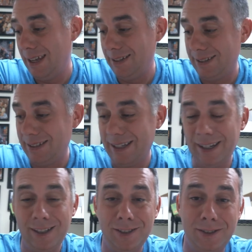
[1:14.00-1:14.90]
And to
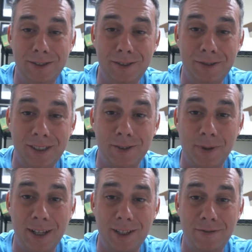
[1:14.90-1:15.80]
tell you the truth,
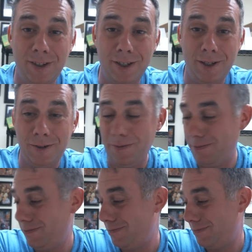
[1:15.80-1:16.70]
since my last video,
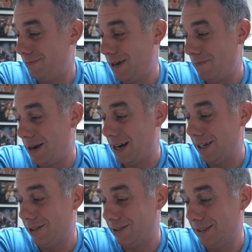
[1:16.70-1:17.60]
my
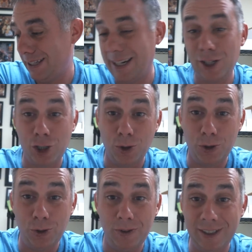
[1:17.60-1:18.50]
pile that I
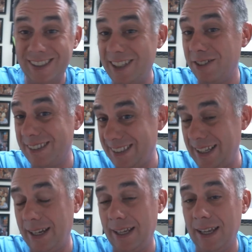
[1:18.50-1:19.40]
showed you is still
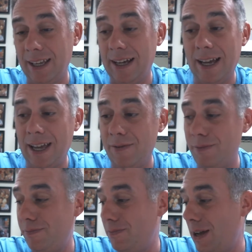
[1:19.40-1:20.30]
sitting here. I
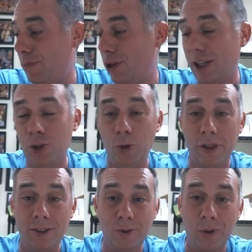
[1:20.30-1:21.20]
haven't. I put like two
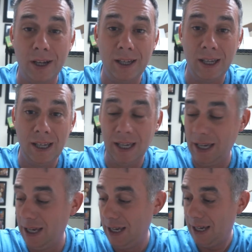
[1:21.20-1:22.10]
things away.
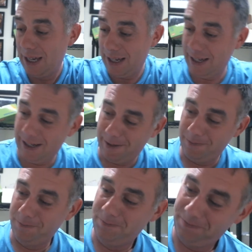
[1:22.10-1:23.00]

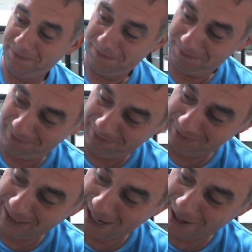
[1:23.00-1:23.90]
Um,
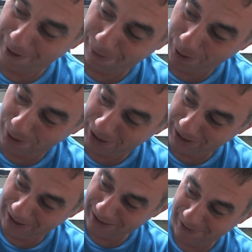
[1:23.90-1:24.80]
it's kind of gross.
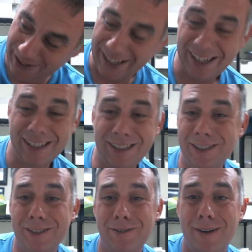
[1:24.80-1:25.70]
I get
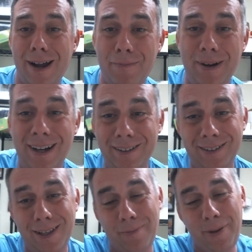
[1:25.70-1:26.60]
just crap
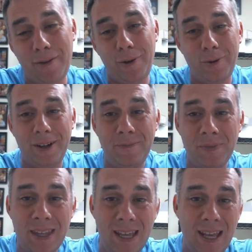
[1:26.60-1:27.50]
piles up everywhere.
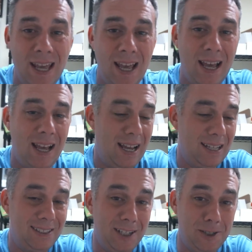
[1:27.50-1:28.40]

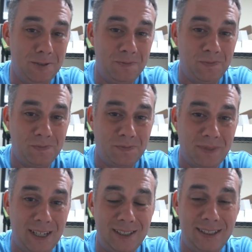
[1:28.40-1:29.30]
So,
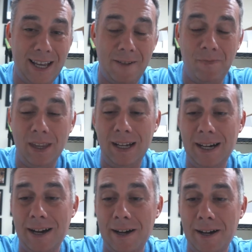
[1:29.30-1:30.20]
that is that.
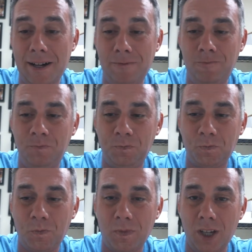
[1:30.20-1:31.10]
Um,
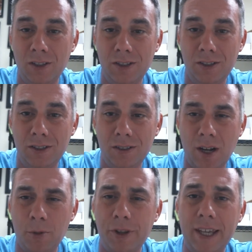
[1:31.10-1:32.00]

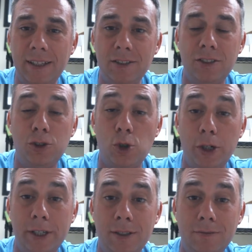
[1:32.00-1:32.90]
couple of things.
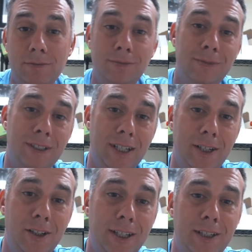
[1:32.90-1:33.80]
Troy, I'm
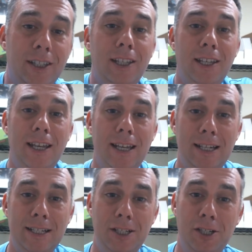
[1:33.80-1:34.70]
glad you like the
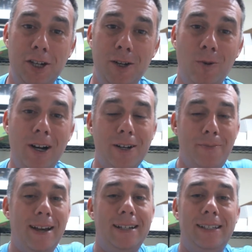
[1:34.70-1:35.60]
uh, Johnnie
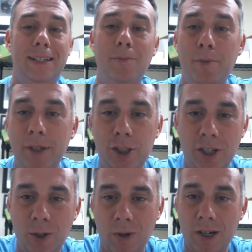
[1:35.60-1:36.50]
Walker back there. I'm a big
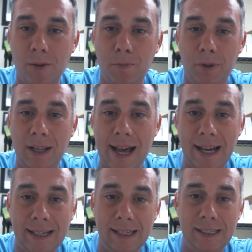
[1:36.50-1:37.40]
Johnnie Walker
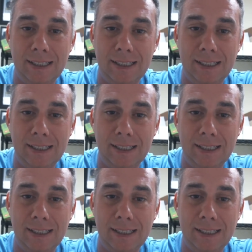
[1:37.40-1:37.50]
Black